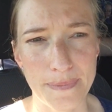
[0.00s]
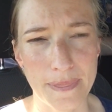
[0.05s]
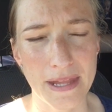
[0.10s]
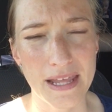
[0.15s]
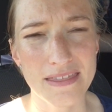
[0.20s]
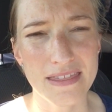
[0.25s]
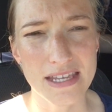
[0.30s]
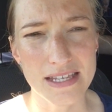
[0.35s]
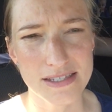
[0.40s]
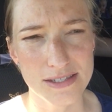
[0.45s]

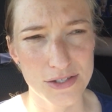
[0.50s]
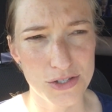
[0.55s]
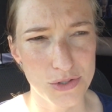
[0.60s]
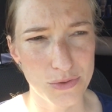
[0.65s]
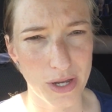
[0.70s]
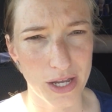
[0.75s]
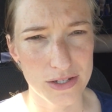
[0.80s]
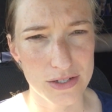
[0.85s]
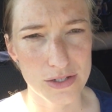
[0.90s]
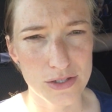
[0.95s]
In these
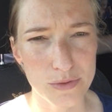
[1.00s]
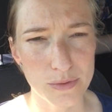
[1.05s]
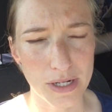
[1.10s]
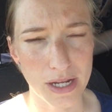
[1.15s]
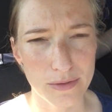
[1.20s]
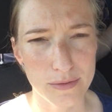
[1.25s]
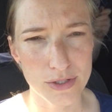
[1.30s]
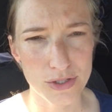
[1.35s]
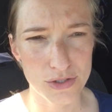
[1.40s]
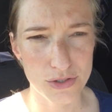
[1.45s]
situations, what
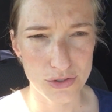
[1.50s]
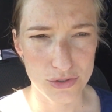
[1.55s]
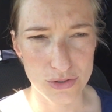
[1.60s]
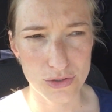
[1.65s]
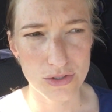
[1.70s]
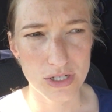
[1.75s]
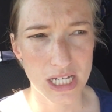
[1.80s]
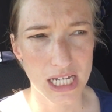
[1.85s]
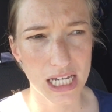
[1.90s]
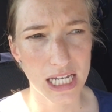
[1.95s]
I would
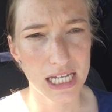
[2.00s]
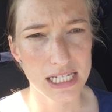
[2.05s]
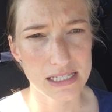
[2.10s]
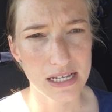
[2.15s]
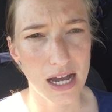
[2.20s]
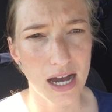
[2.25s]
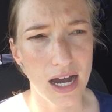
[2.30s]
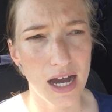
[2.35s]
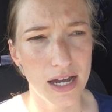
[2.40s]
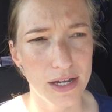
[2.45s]
do is
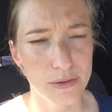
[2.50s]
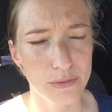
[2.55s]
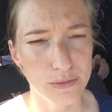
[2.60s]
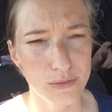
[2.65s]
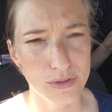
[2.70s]
I